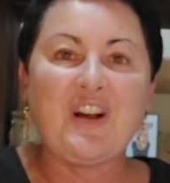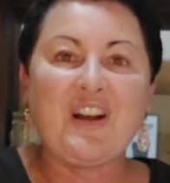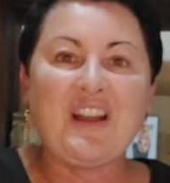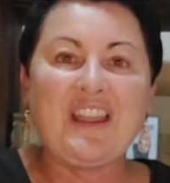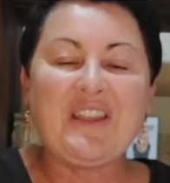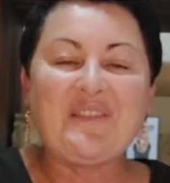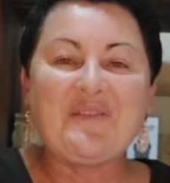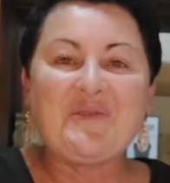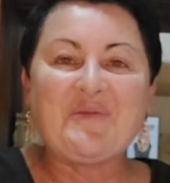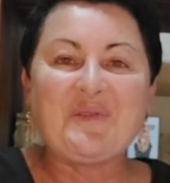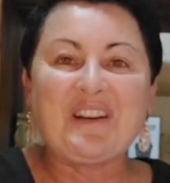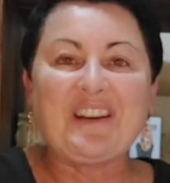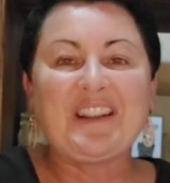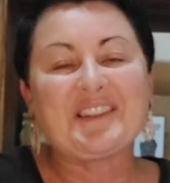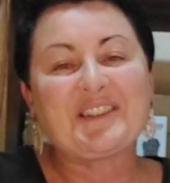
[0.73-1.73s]
Hi
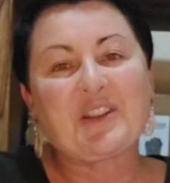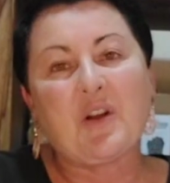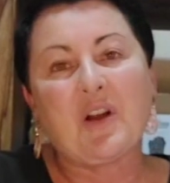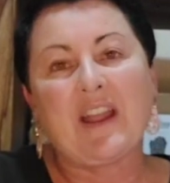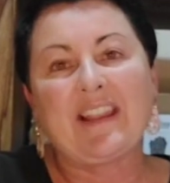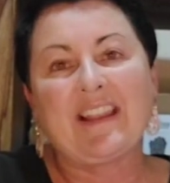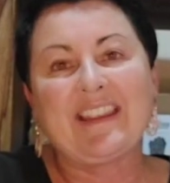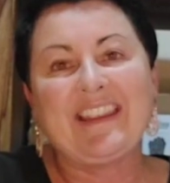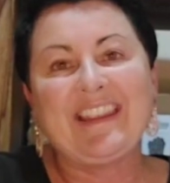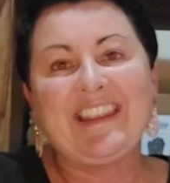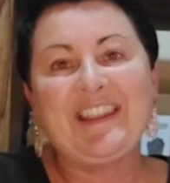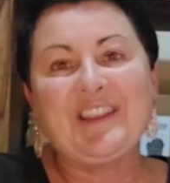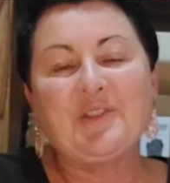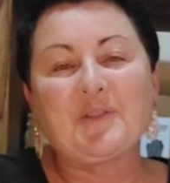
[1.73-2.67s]
everyone, it's Kylie here,